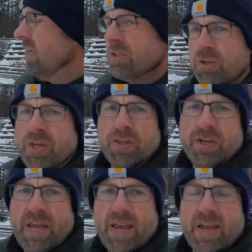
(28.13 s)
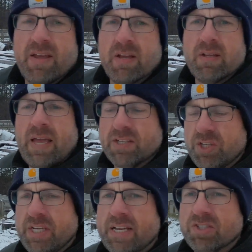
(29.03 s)
So the other day,
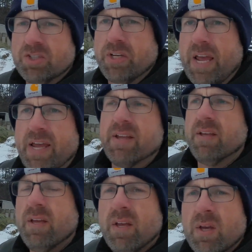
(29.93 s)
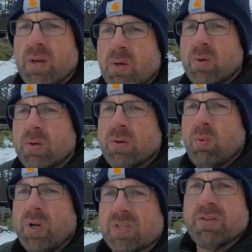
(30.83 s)
actually yesterday,
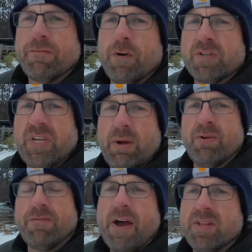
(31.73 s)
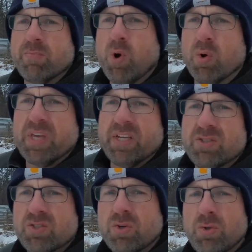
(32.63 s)
was the first day we finally broke
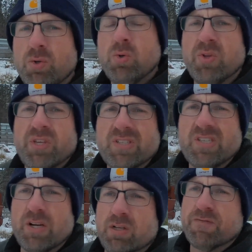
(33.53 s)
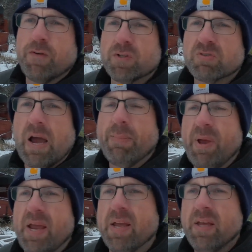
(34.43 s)
into this year's first crop
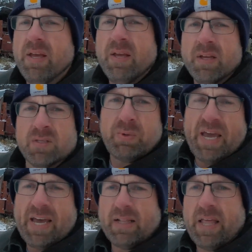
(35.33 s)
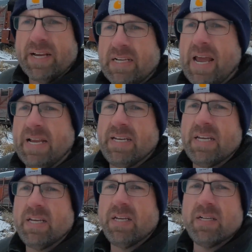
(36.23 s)
hay, because we had like
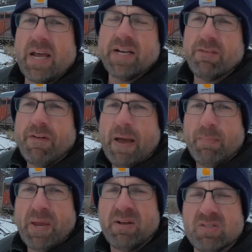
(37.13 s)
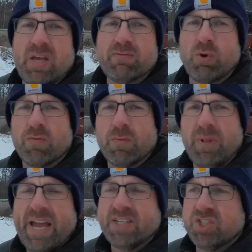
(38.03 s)
95 bales left over from
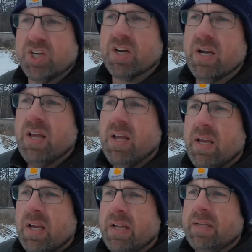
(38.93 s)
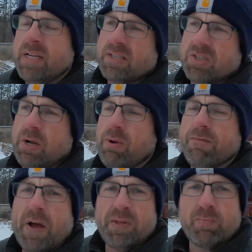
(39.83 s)
last year, and yesterday we
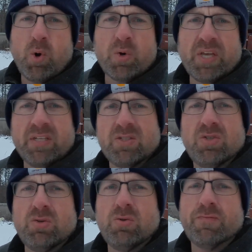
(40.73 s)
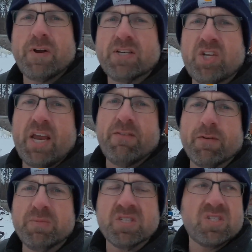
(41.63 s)
finally broke into fresh hay from this